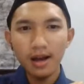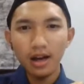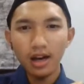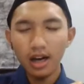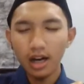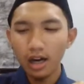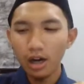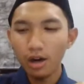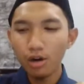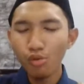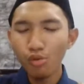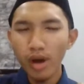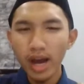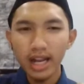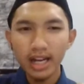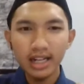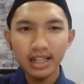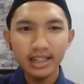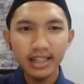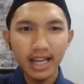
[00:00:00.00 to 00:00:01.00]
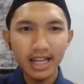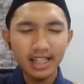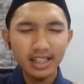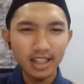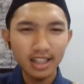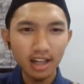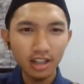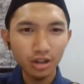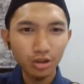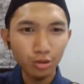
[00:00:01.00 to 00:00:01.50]
When they
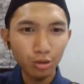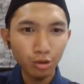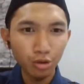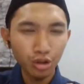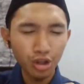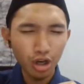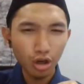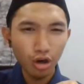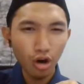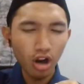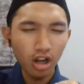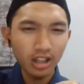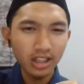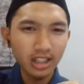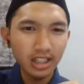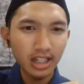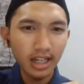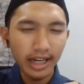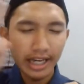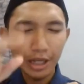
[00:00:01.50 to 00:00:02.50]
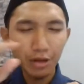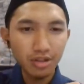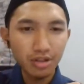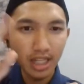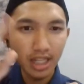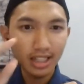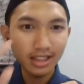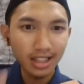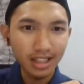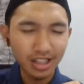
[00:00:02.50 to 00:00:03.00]
start to roll the new
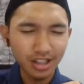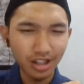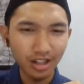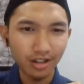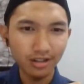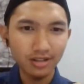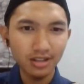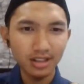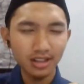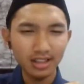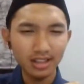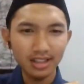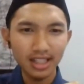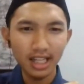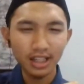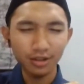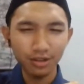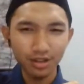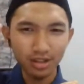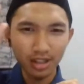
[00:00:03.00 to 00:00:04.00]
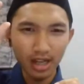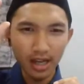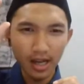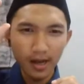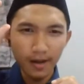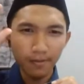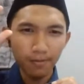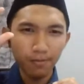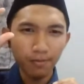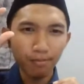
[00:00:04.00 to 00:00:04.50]
status, the status.
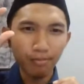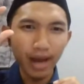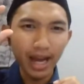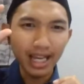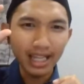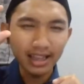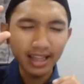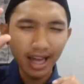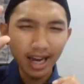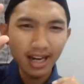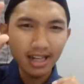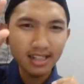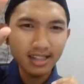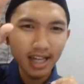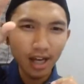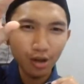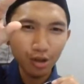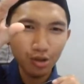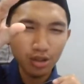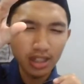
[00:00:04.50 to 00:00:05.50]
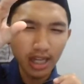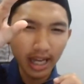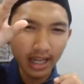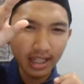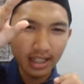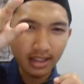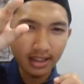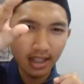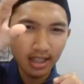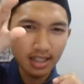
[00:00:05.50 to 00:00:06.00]
Back then, status was like
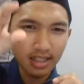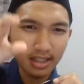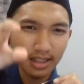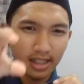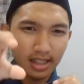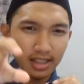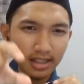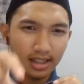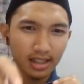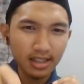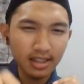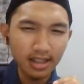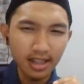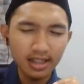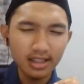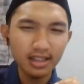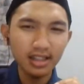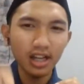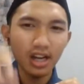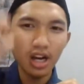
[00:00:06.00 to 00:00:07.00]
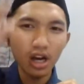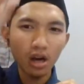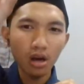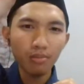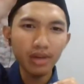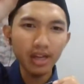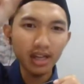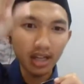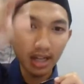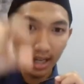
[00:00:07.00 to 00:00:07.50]
this,
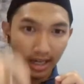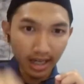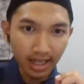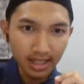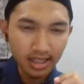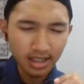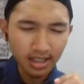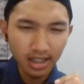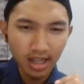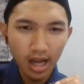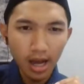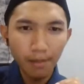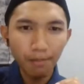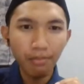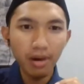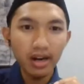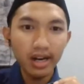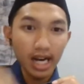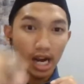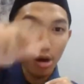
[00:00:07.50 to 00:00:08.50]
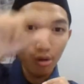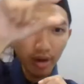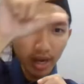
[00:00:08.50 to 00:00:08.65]
big a list, but now